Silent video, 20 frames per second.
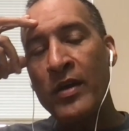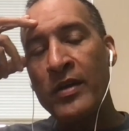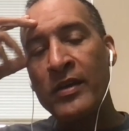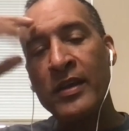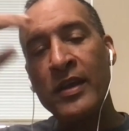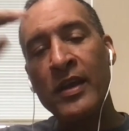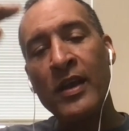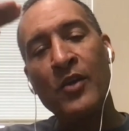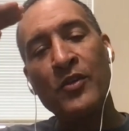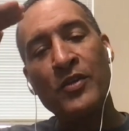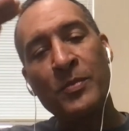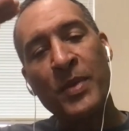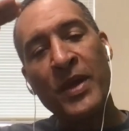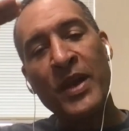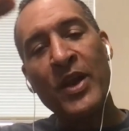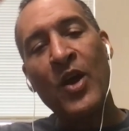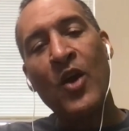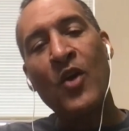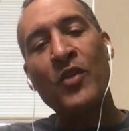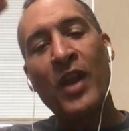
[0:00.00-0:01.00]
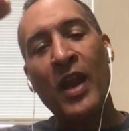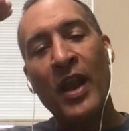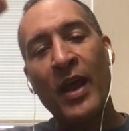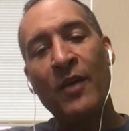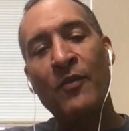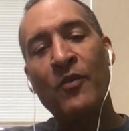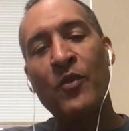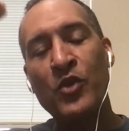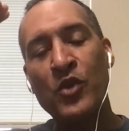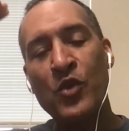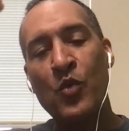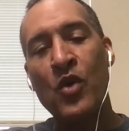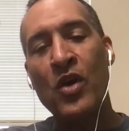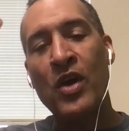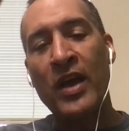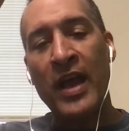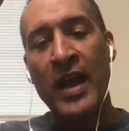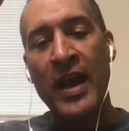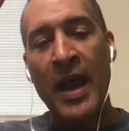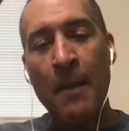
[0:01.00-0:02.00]
Depending on the level you
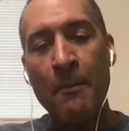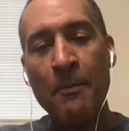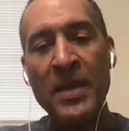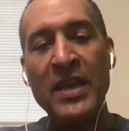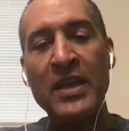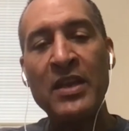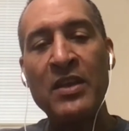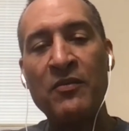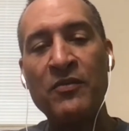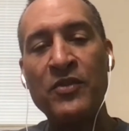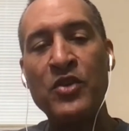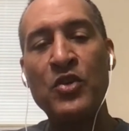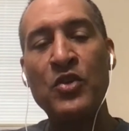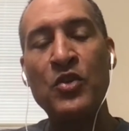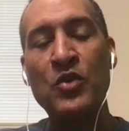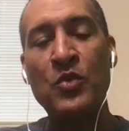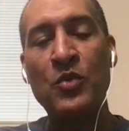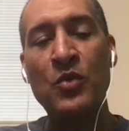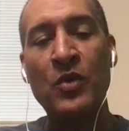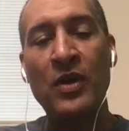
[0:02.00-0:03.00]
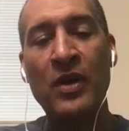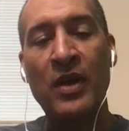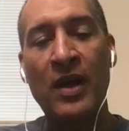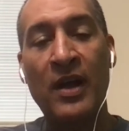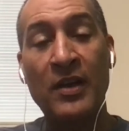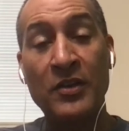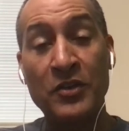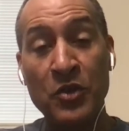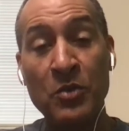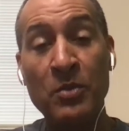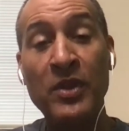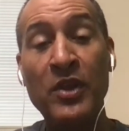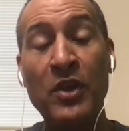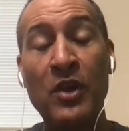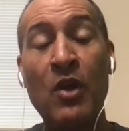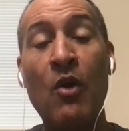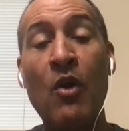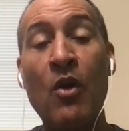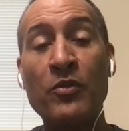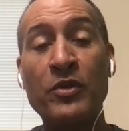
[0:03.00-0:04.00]
work at. Now, many of you, assuming you
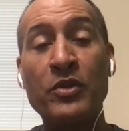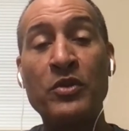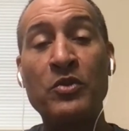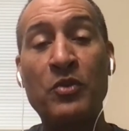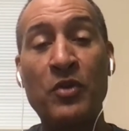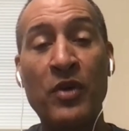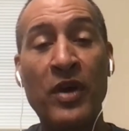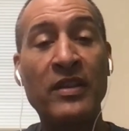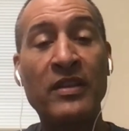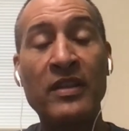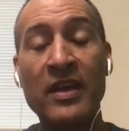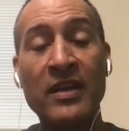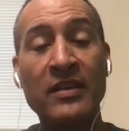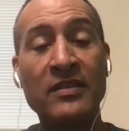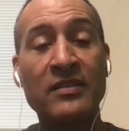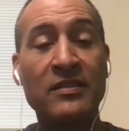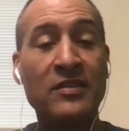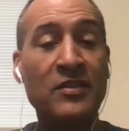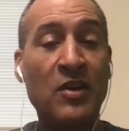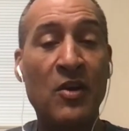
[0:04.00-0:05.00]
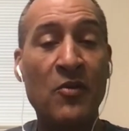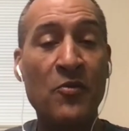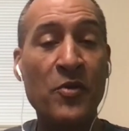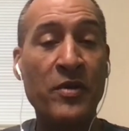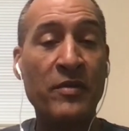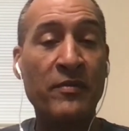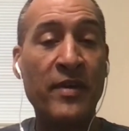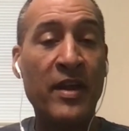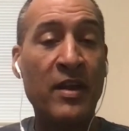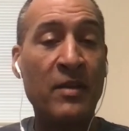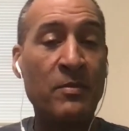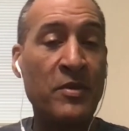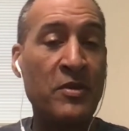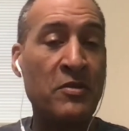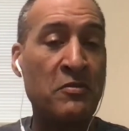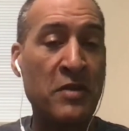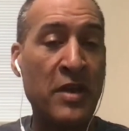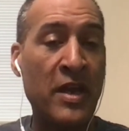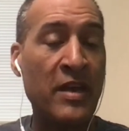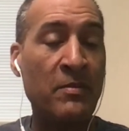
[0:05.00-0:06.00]
go on to do great things in software development
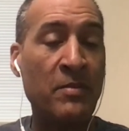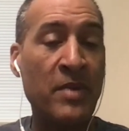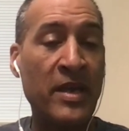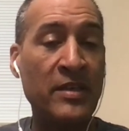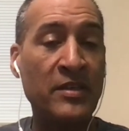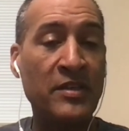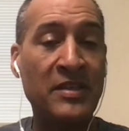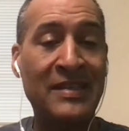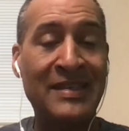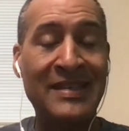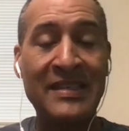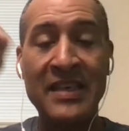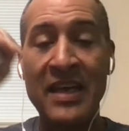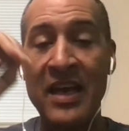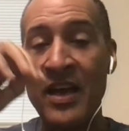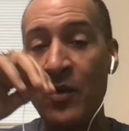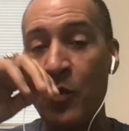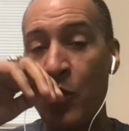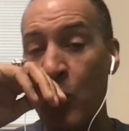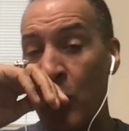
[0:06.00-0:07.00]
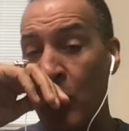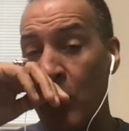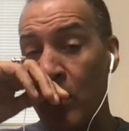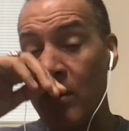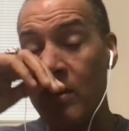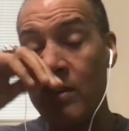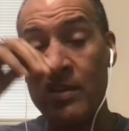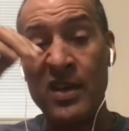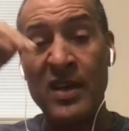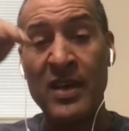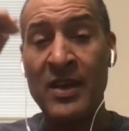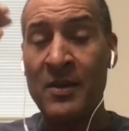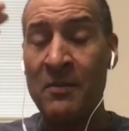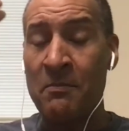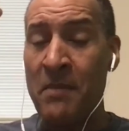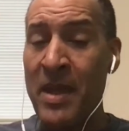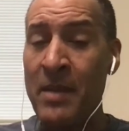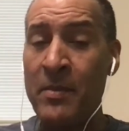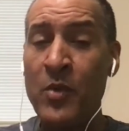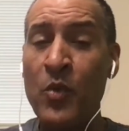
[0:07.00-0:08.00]
or database design work,
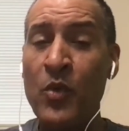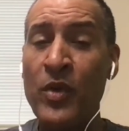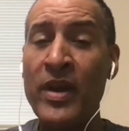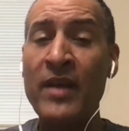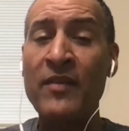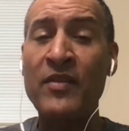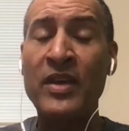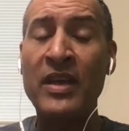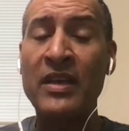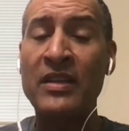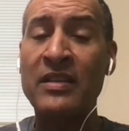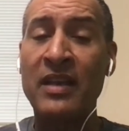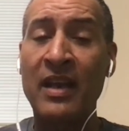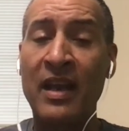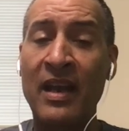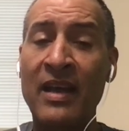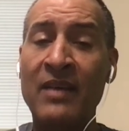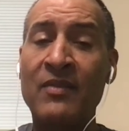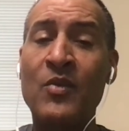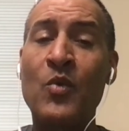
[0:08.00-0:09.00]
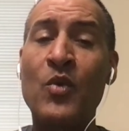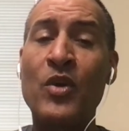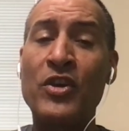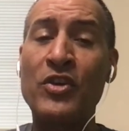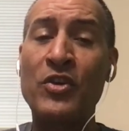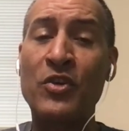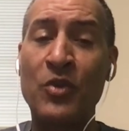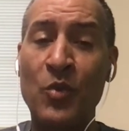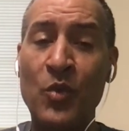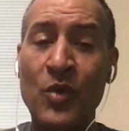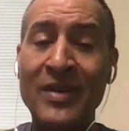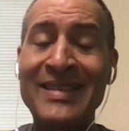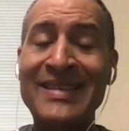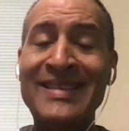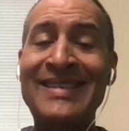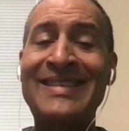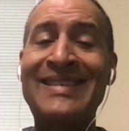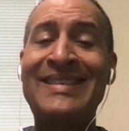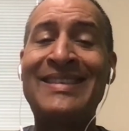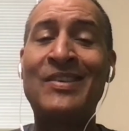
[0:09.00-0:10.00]
maybe will never get to the level where you're the
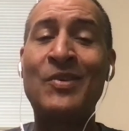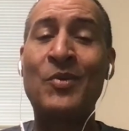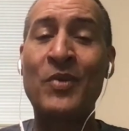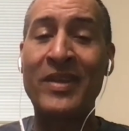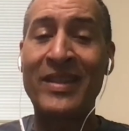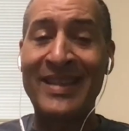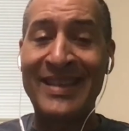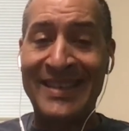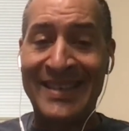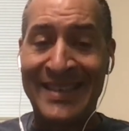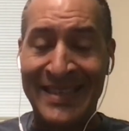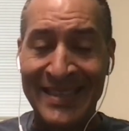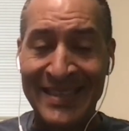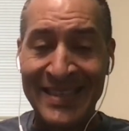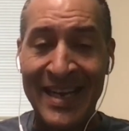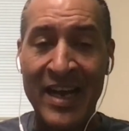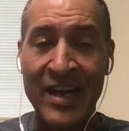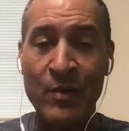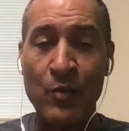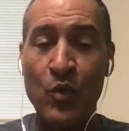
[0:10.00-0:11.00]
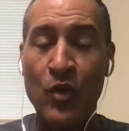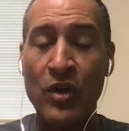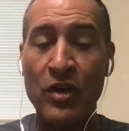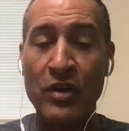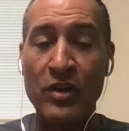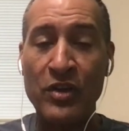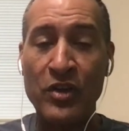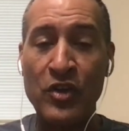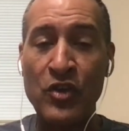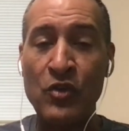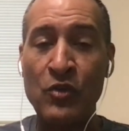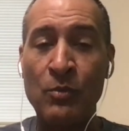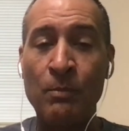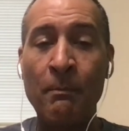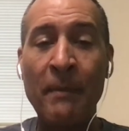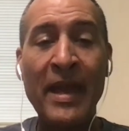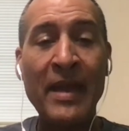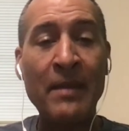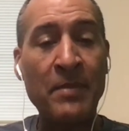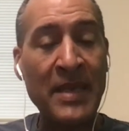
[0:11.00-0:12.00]
one doing the design work. You
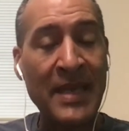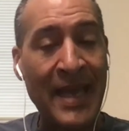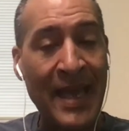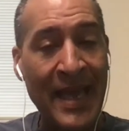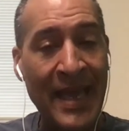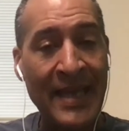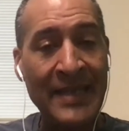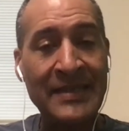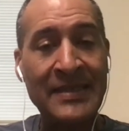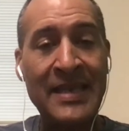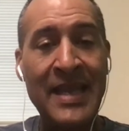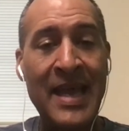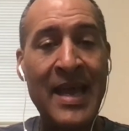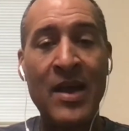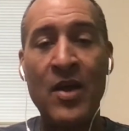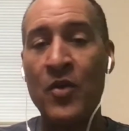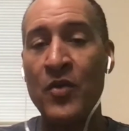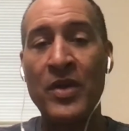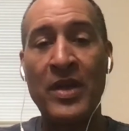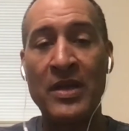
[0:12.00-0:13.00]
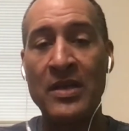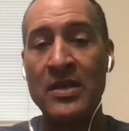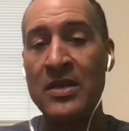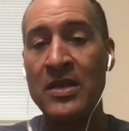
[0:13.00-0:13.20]
may be a heads down